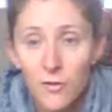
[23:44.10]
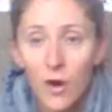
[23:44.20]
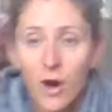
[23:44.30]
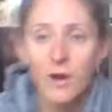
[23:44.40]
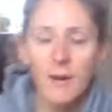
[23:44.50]
So I've
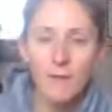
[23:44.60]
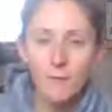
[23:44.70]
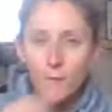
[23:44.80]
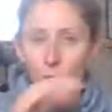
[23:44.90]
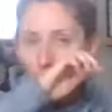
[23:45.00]
got
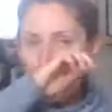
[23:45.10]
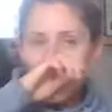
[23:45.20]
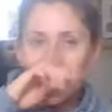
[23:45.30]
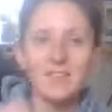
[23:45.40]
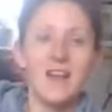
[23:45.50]
about 4
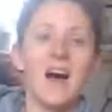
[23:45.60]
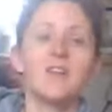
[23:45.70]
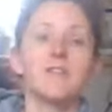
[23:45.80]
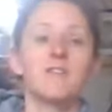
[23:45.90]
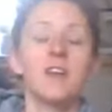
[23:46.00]
minutes
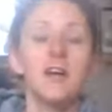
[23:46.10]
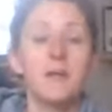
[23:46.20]
left,